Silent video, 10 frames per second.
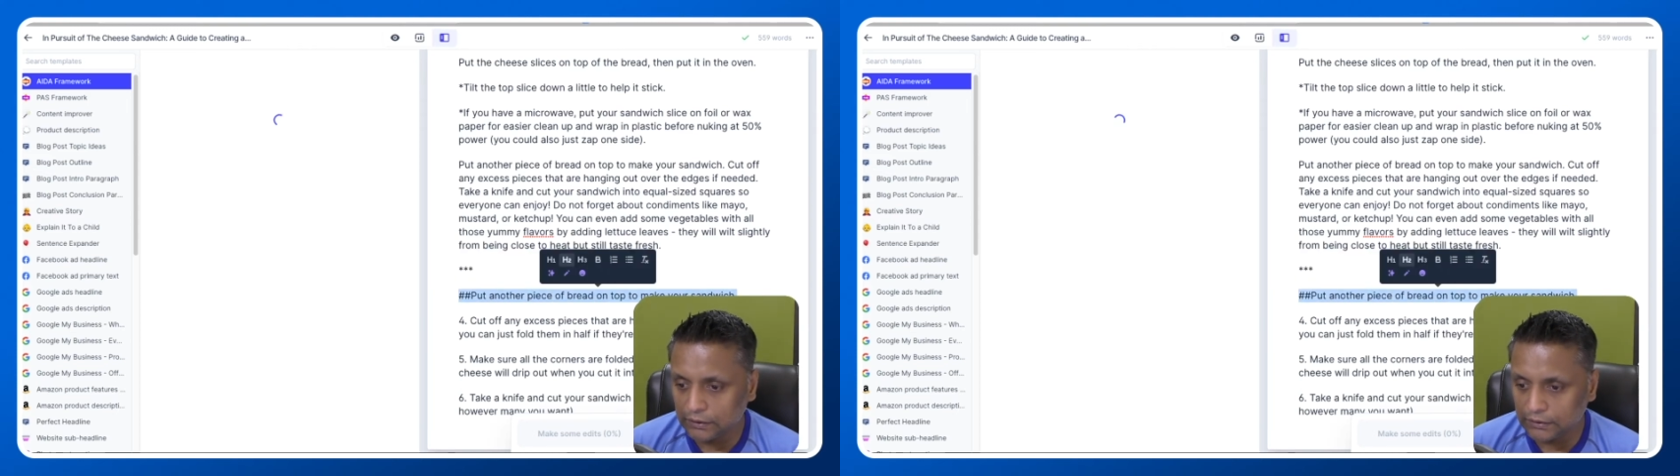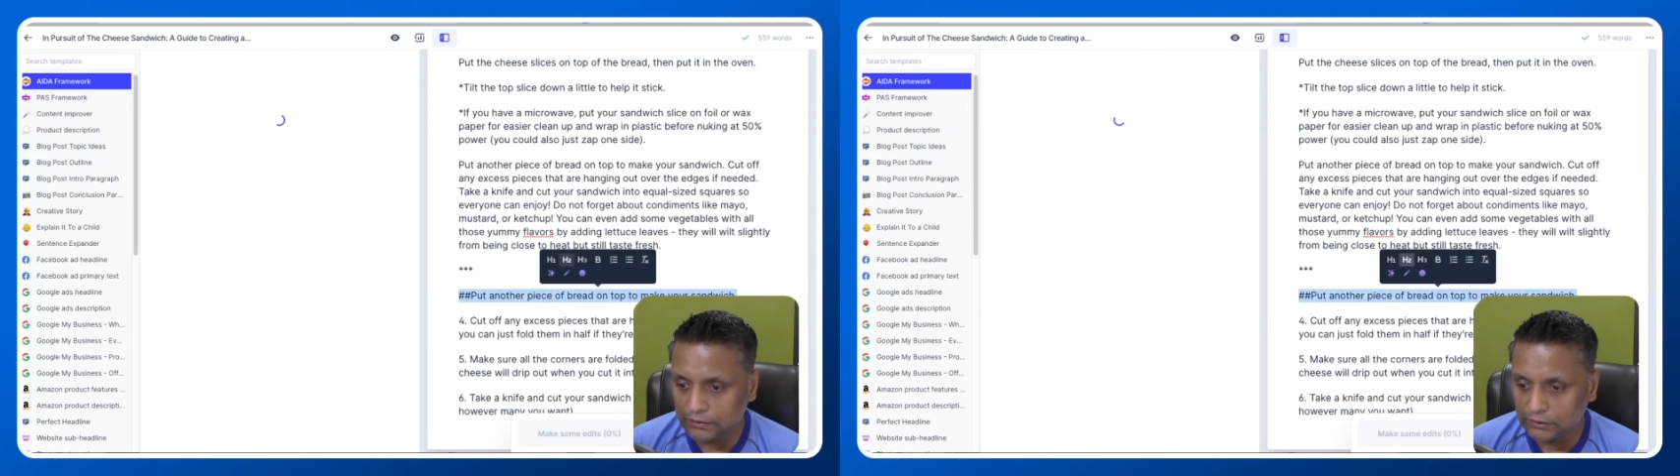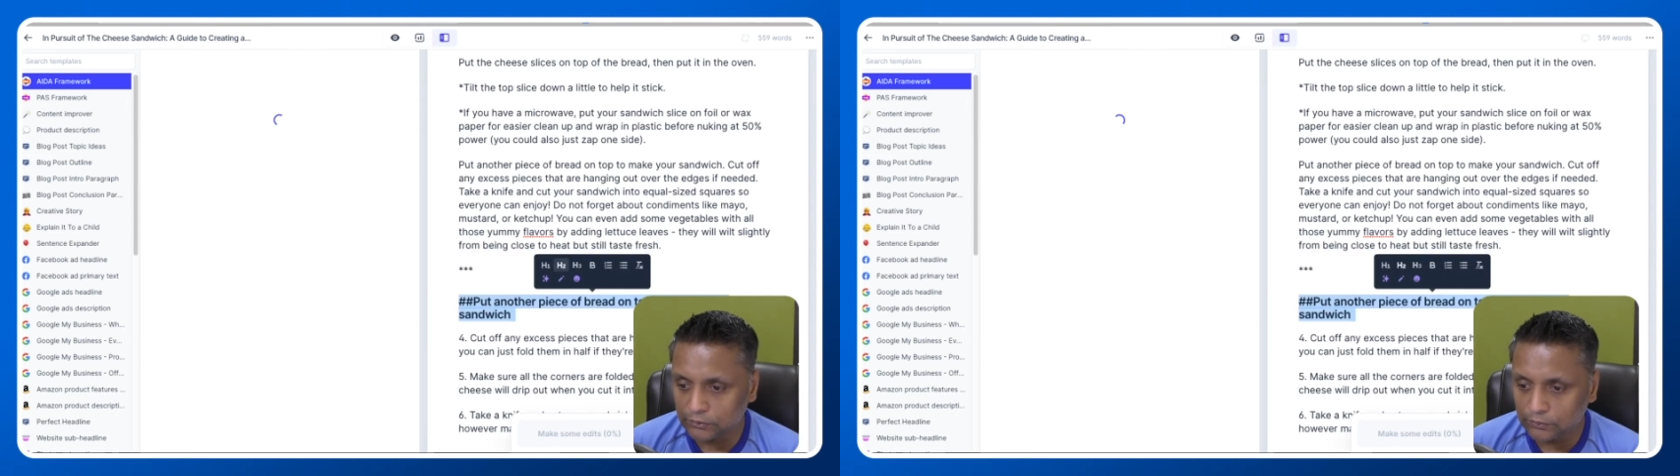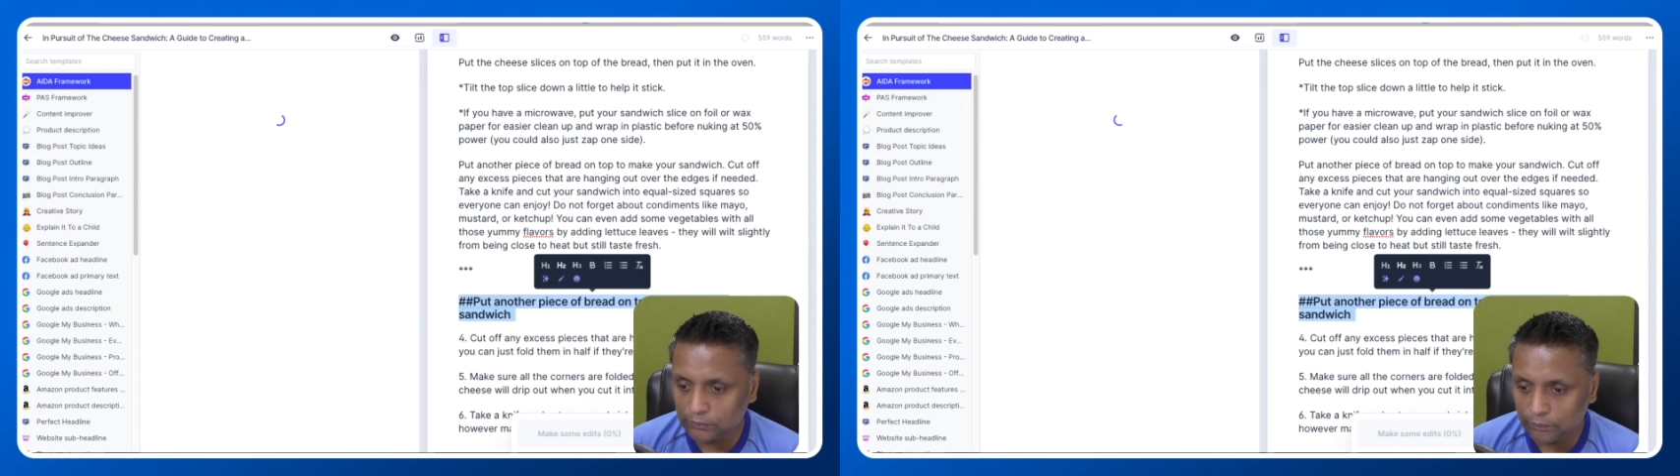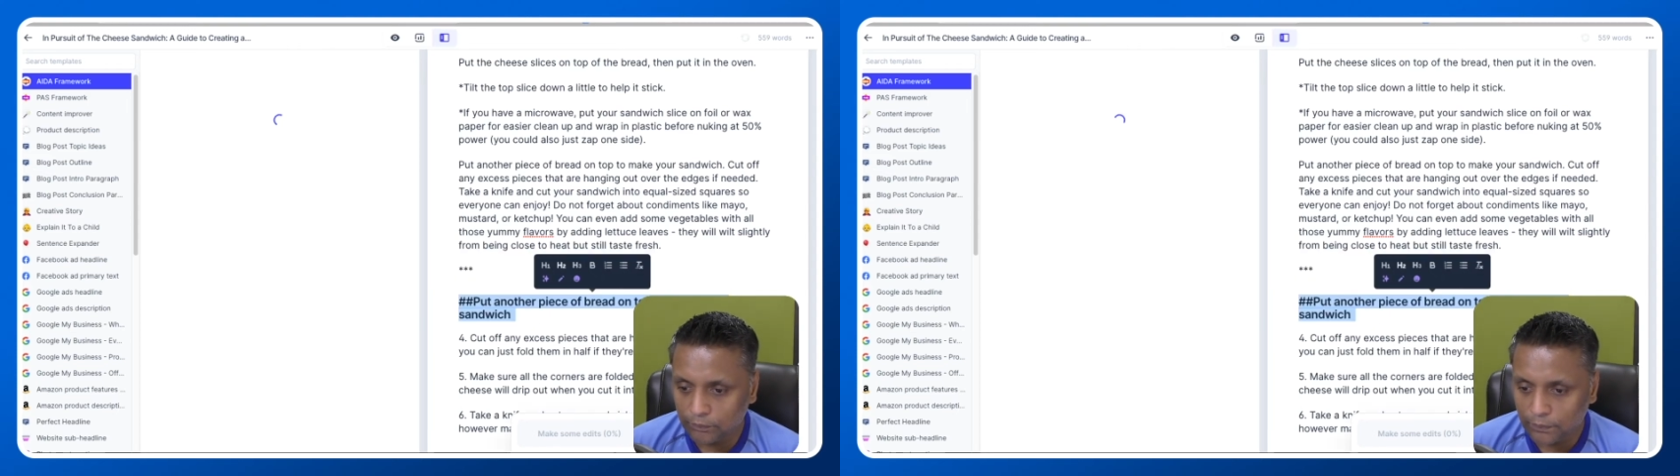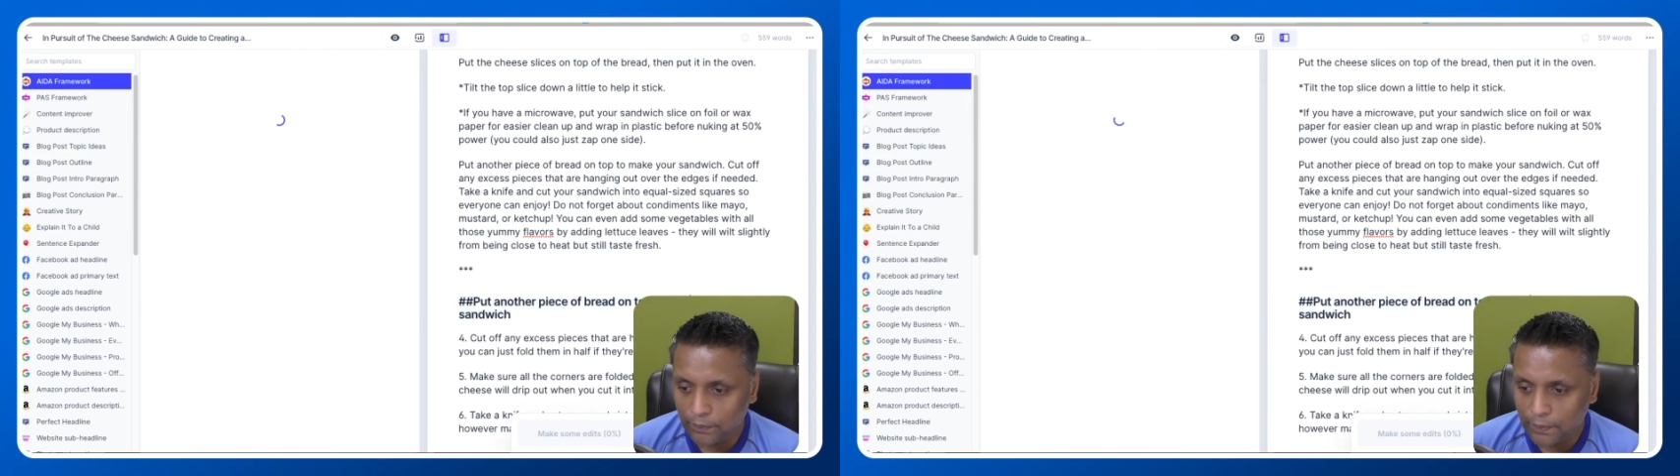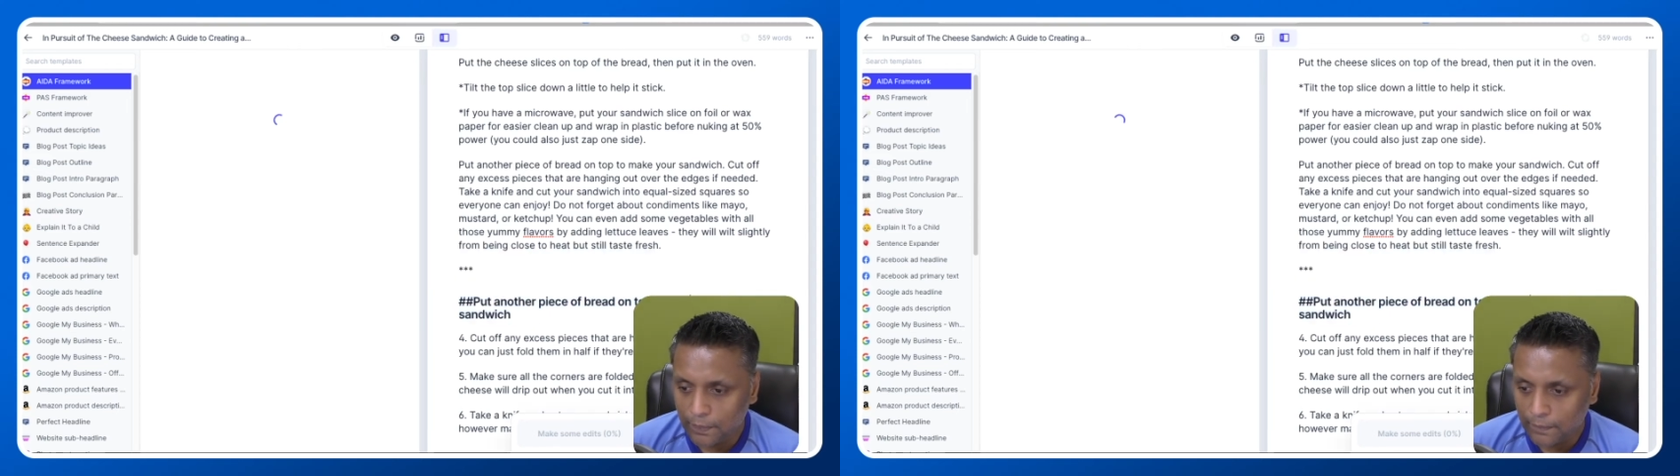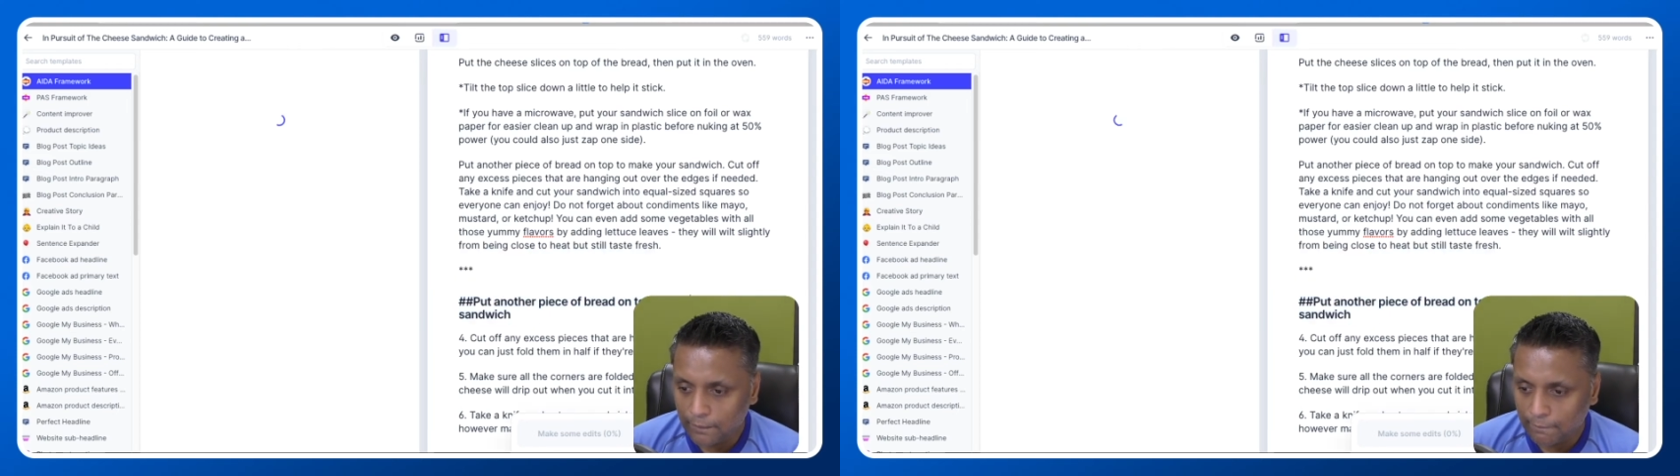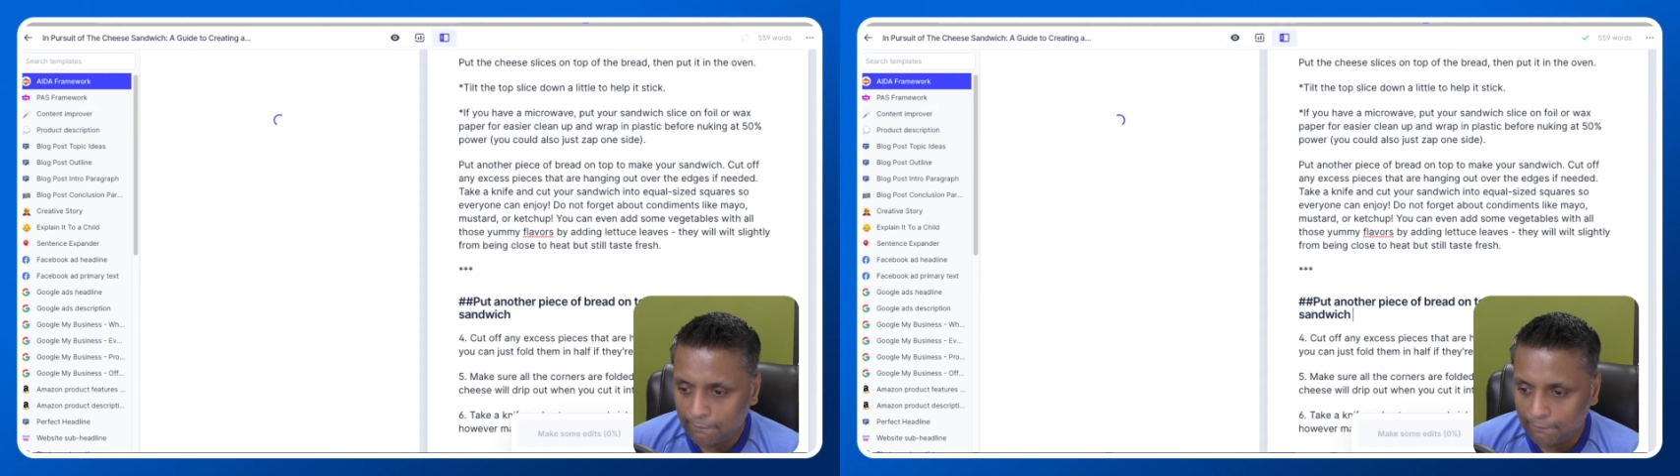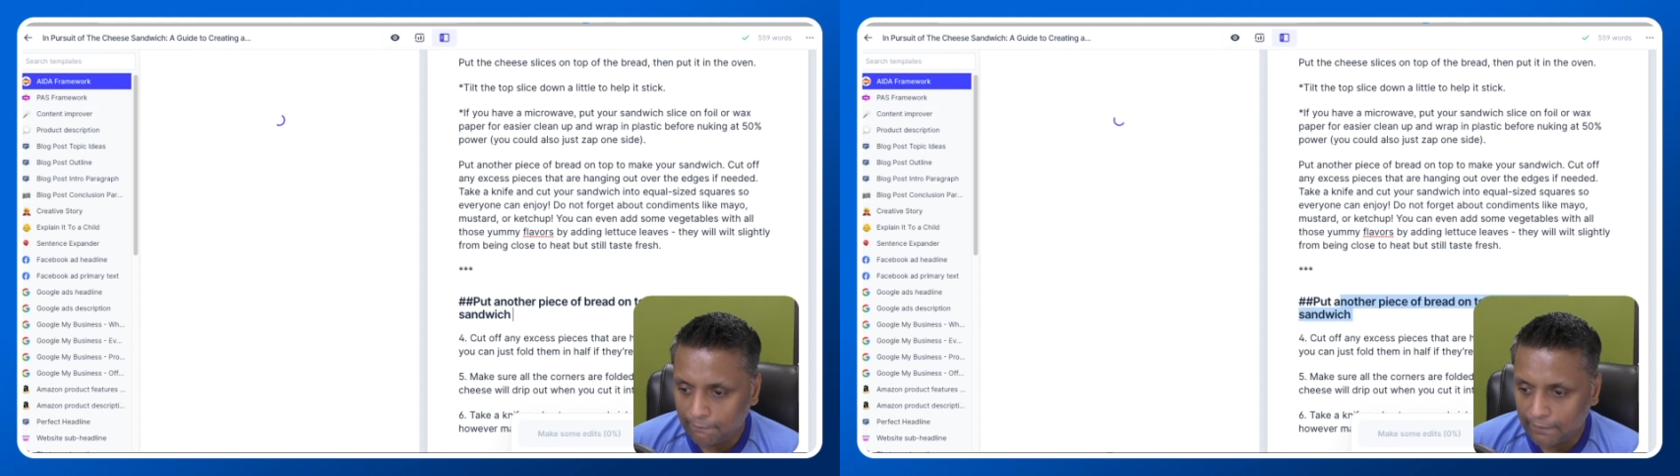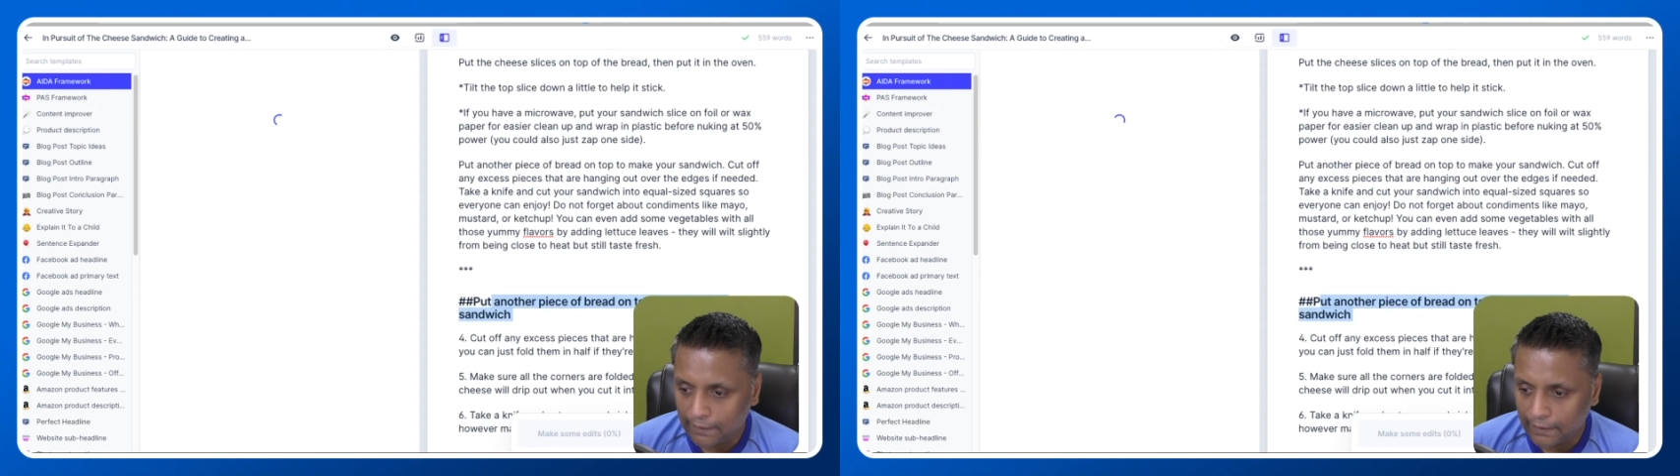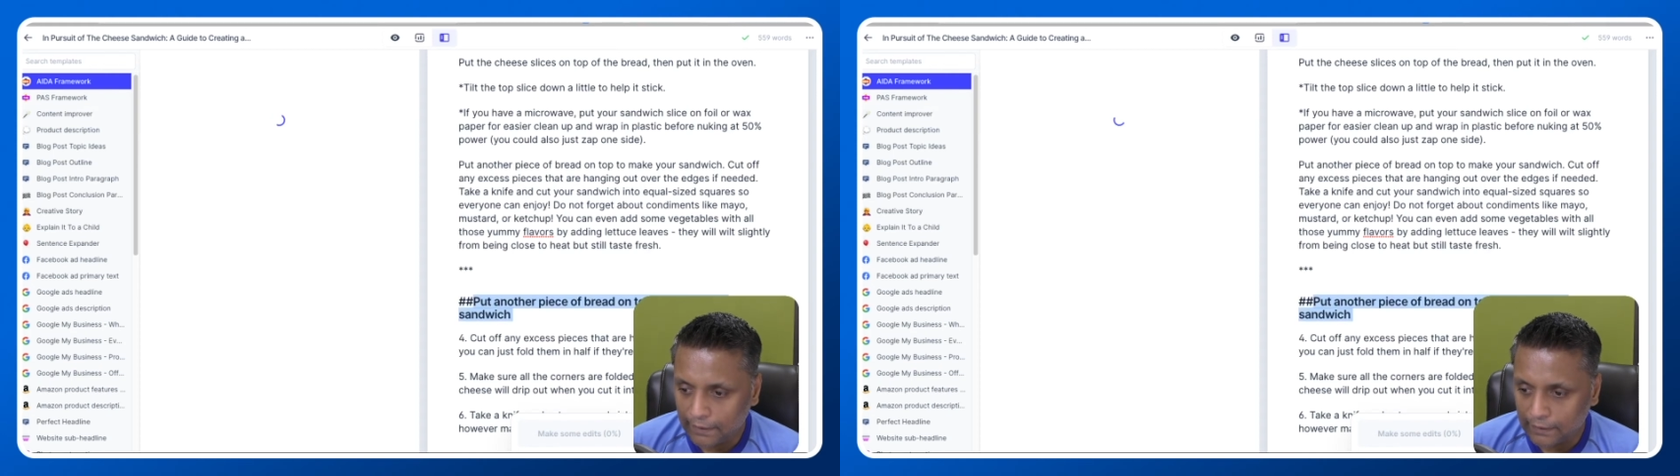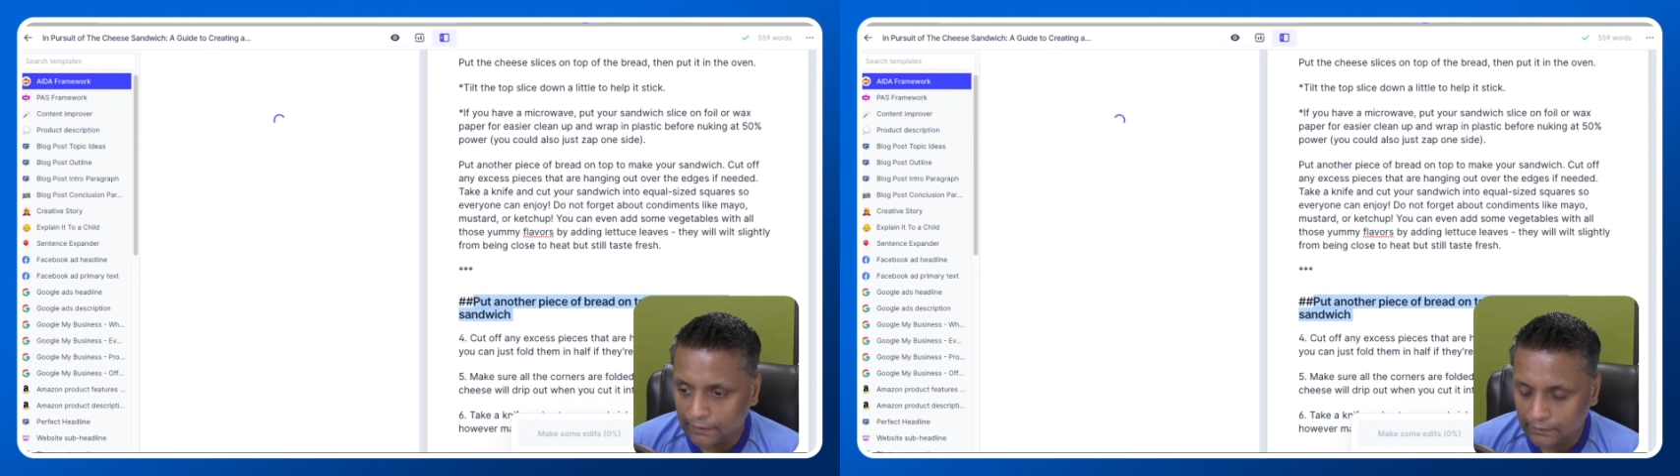X2, and